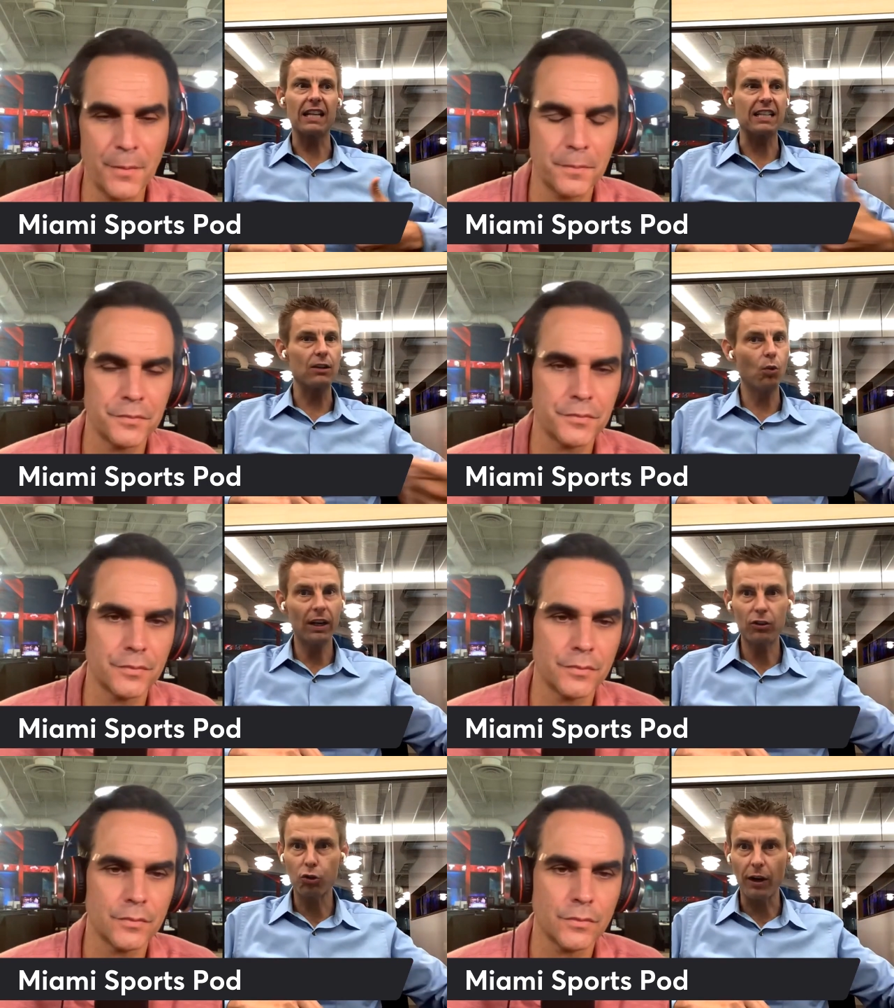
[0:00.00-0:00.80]
Speaker 1: like they didn't
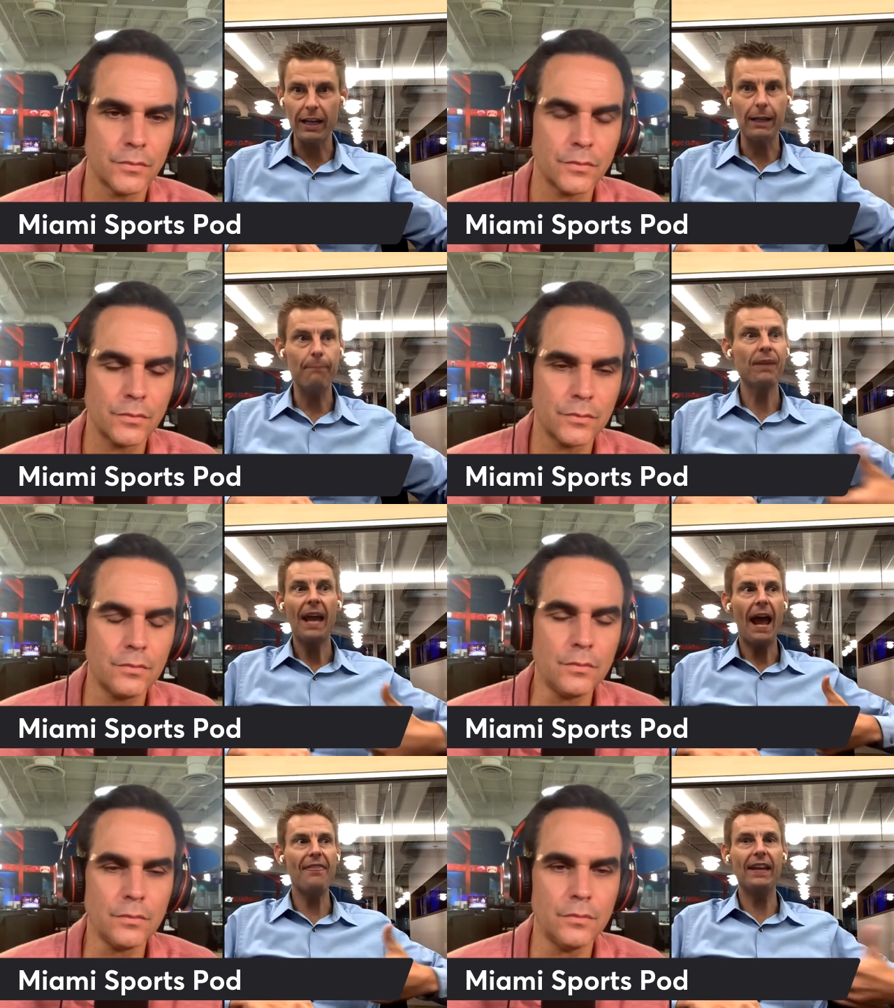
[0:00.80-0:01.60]
want to trade him,
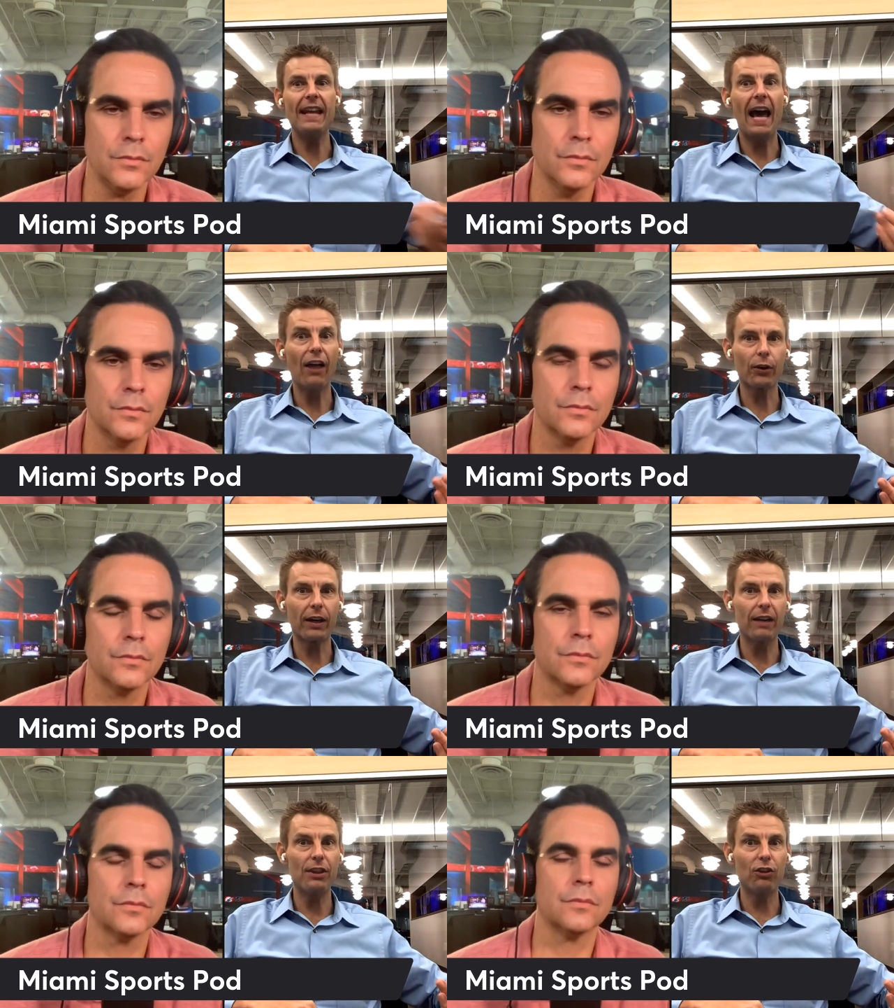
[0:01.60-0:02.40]
and then now
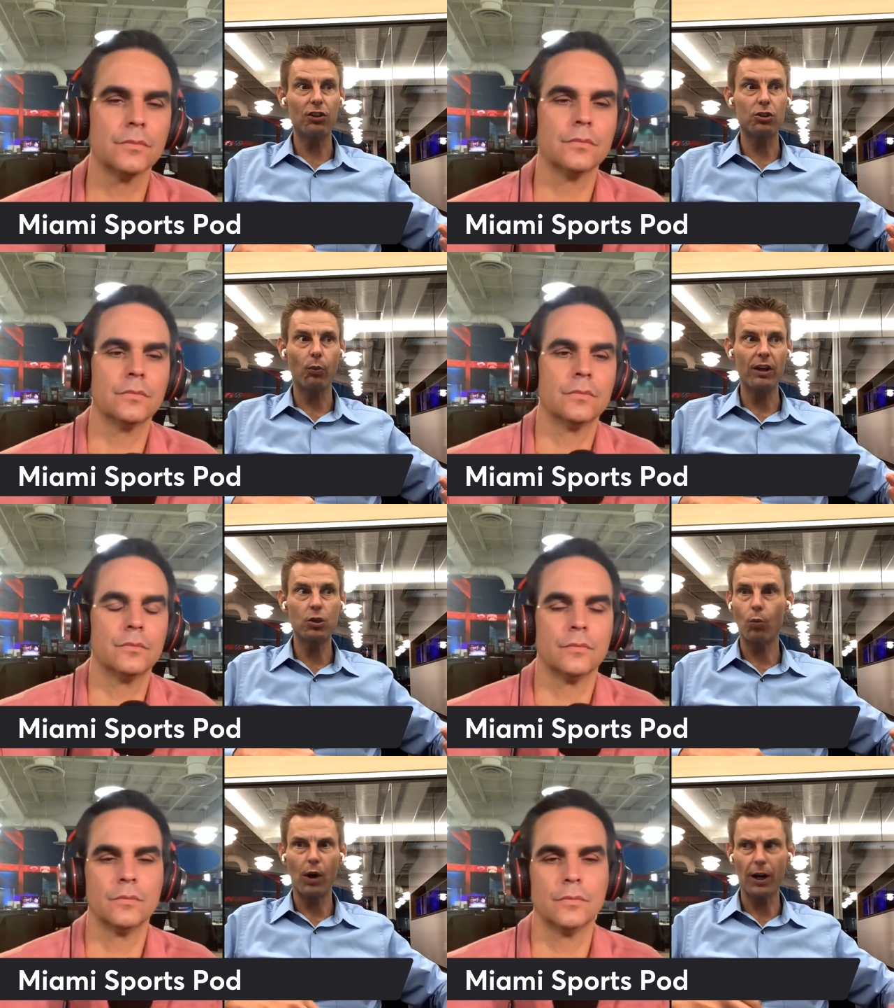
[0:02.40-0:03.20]
they're kind of in the
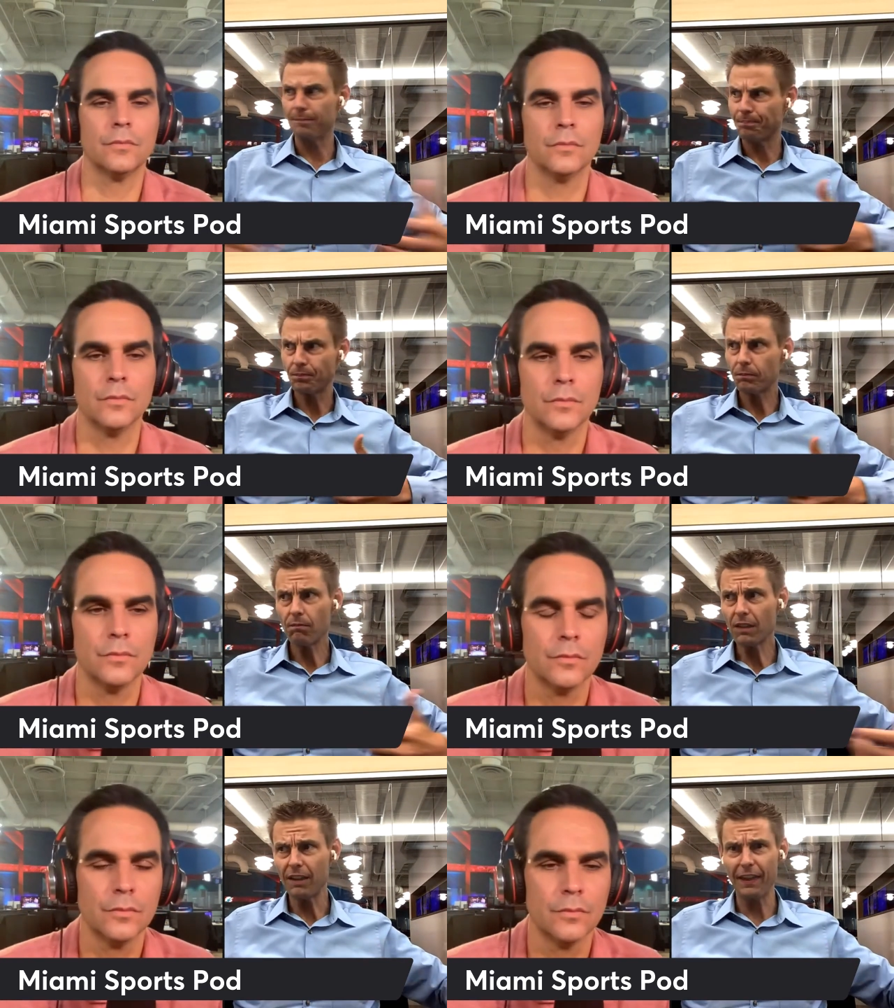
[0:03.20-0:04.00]
situation where
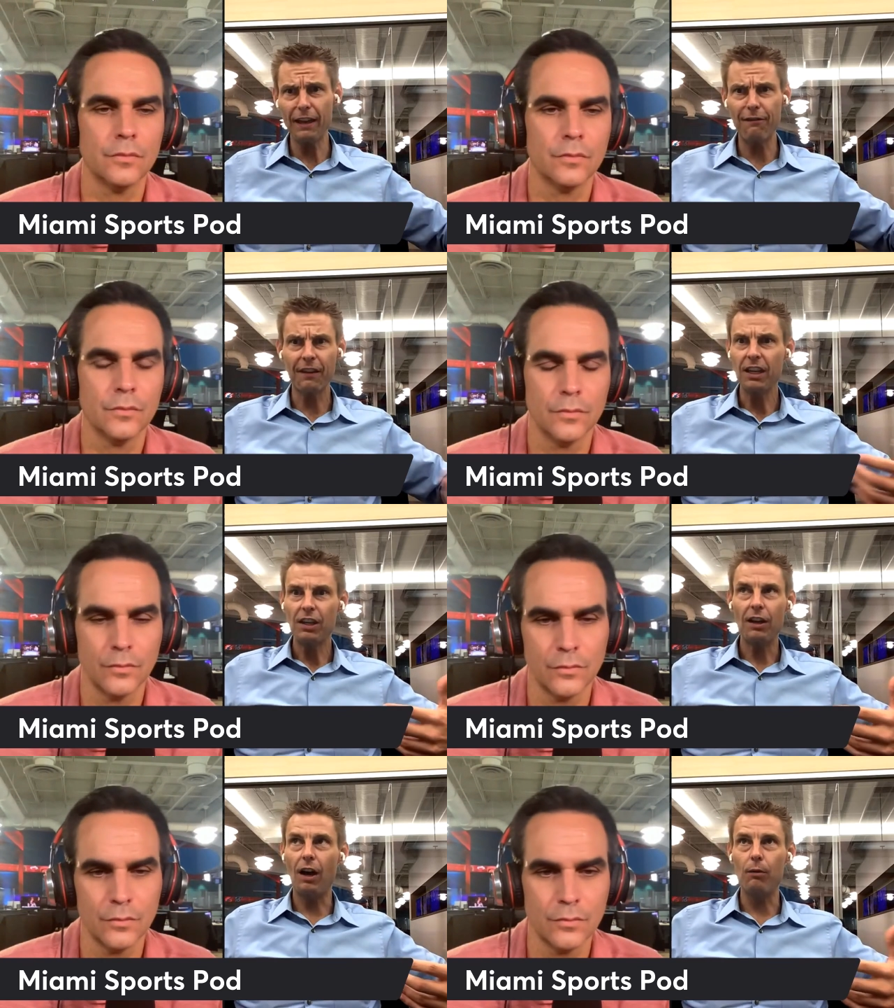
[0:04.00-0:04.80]
they've
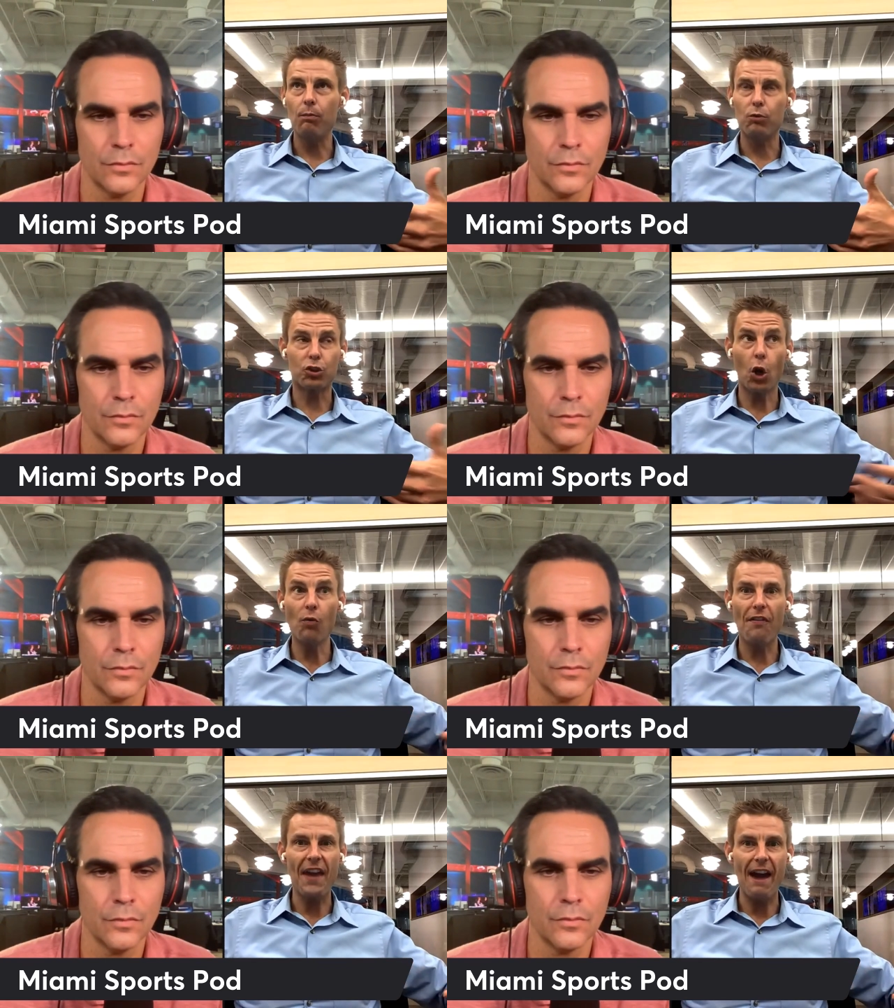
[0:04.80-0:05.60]
uh,
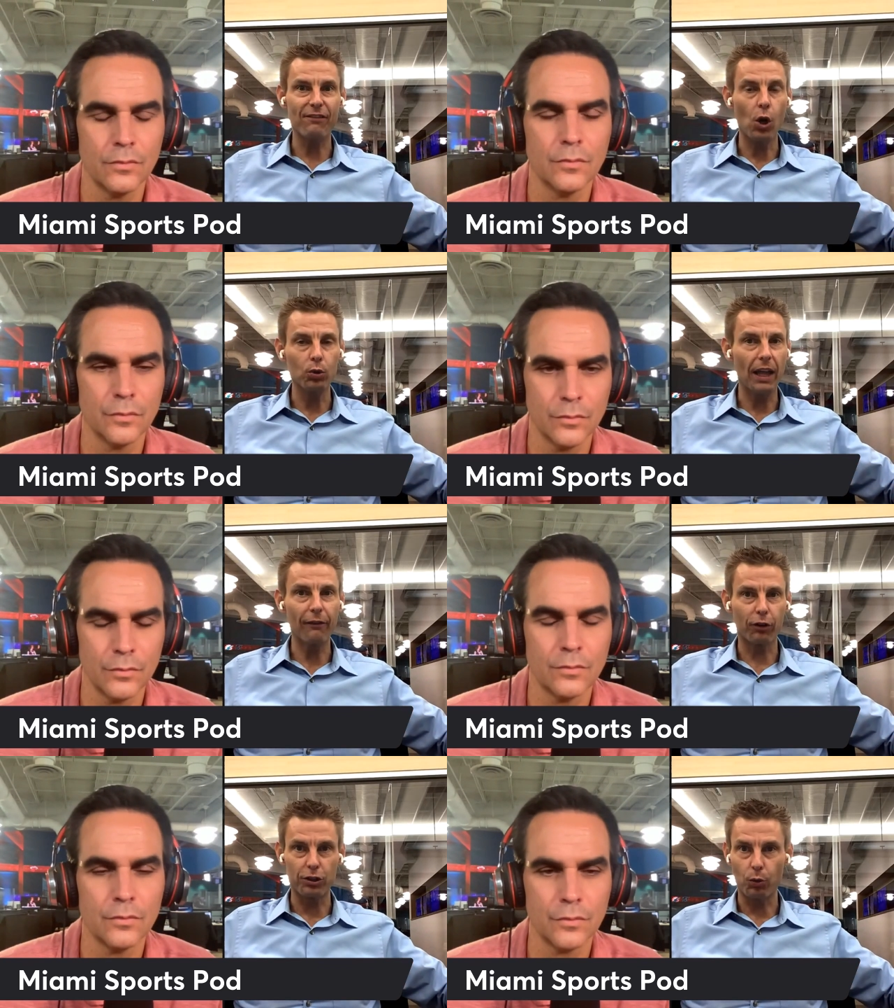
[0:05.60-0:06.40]
shown that they have no
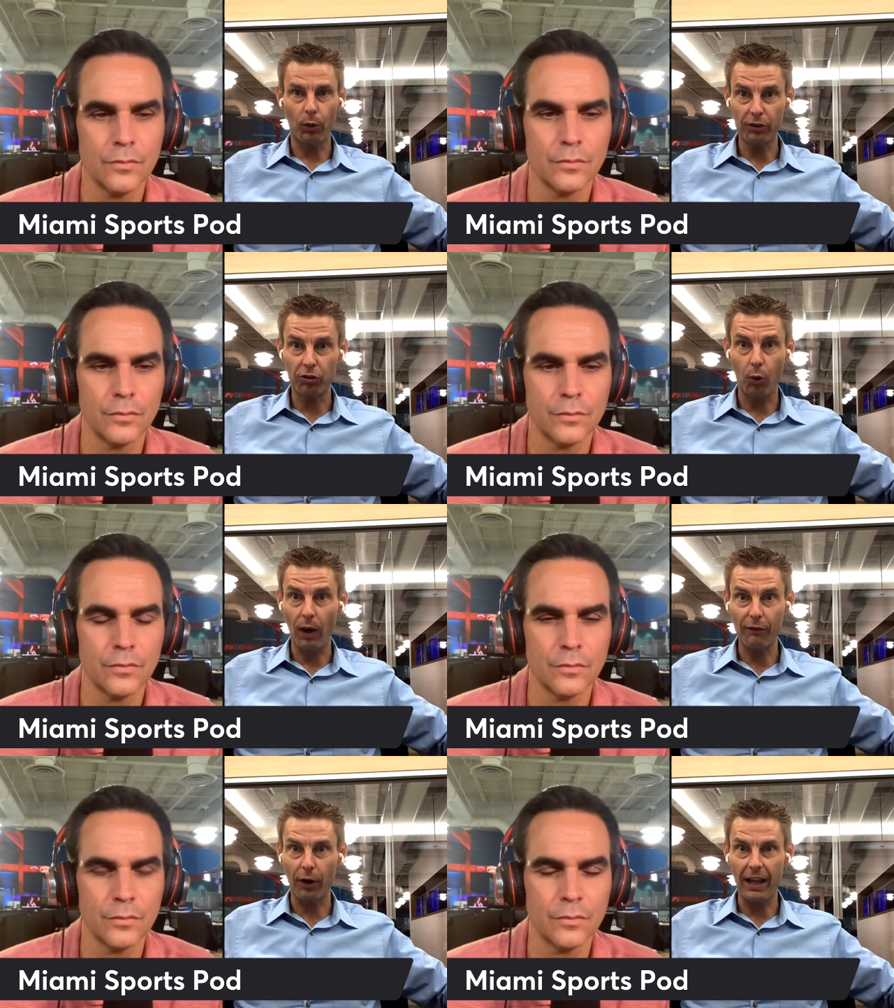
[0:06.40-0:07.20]
leverage
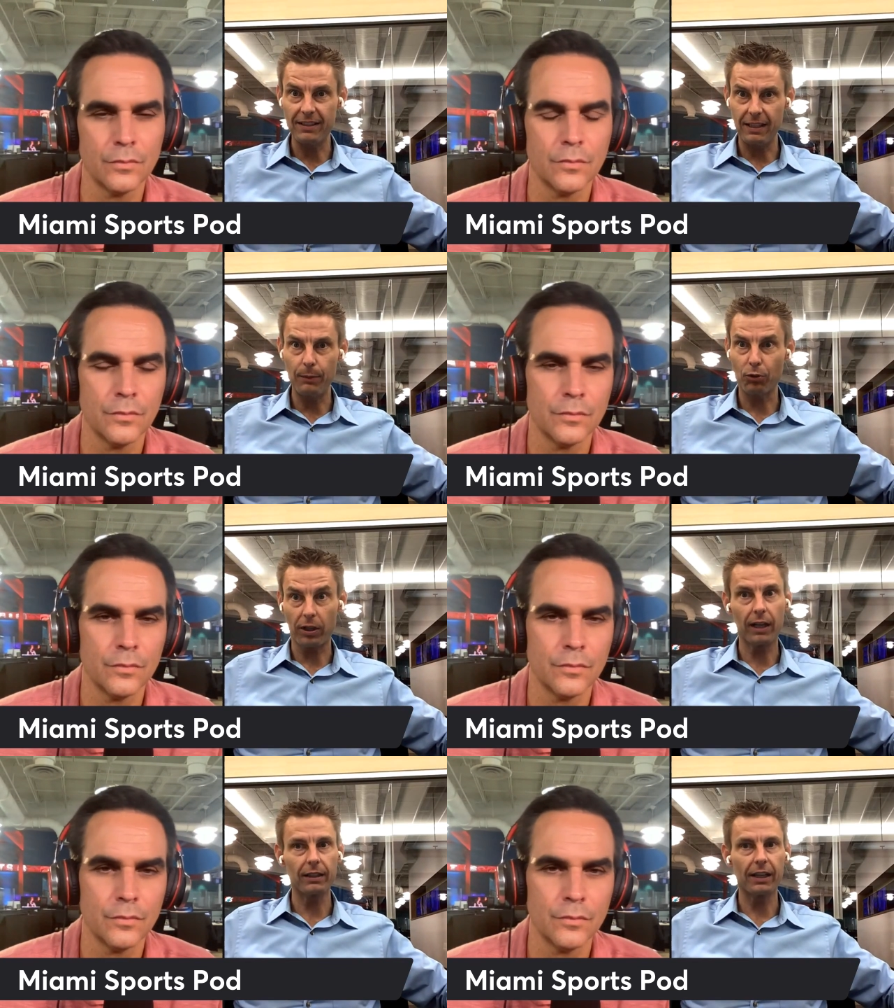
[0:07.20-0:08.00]
whatsoever, and teams
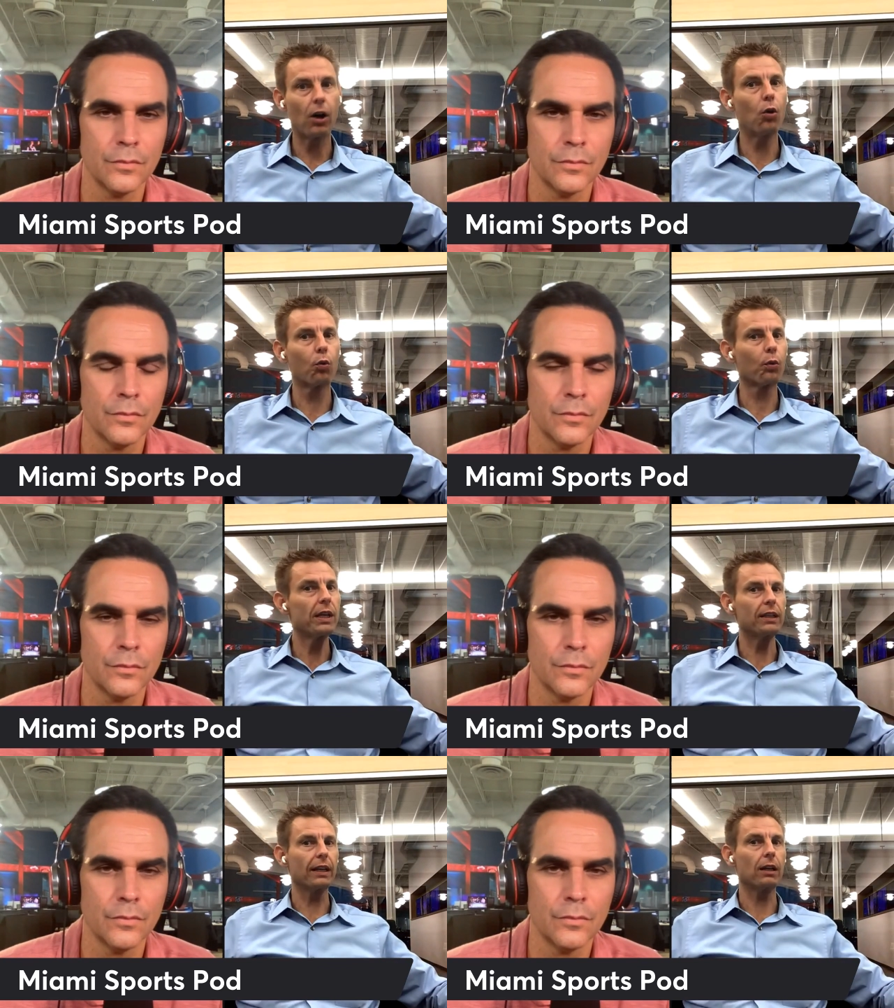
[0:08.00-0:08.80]
are kind of like, "Oh,
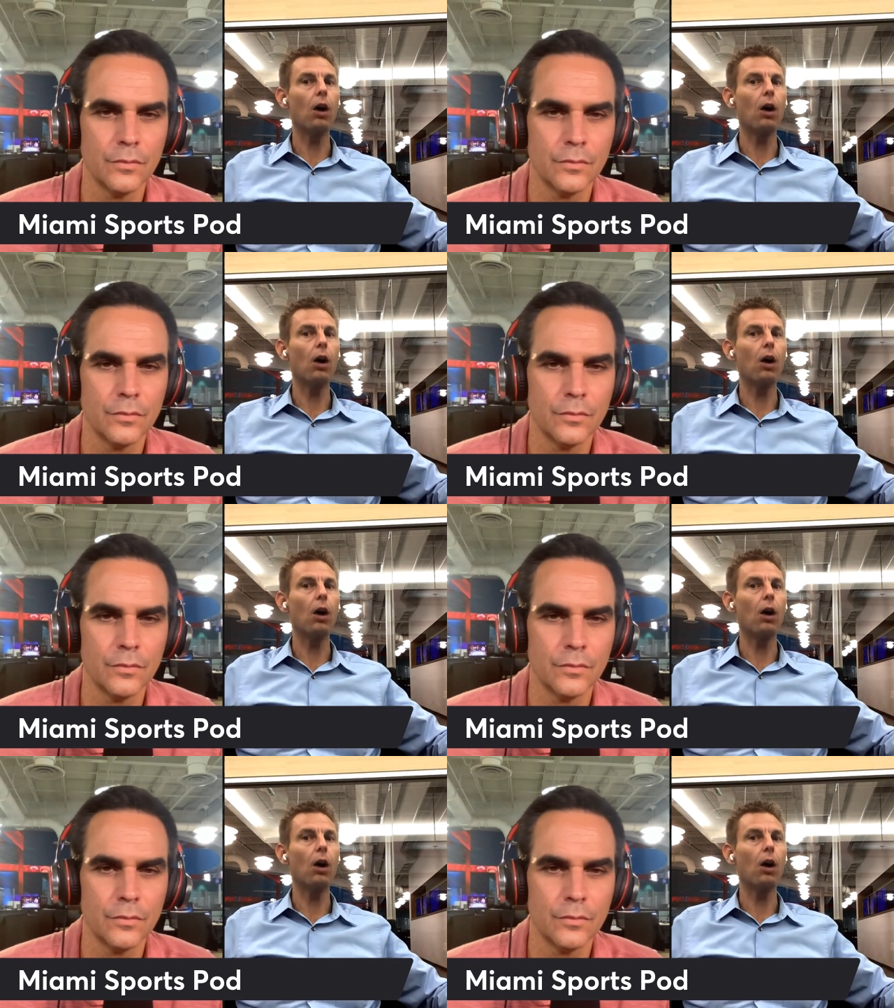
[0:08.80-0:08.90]
really?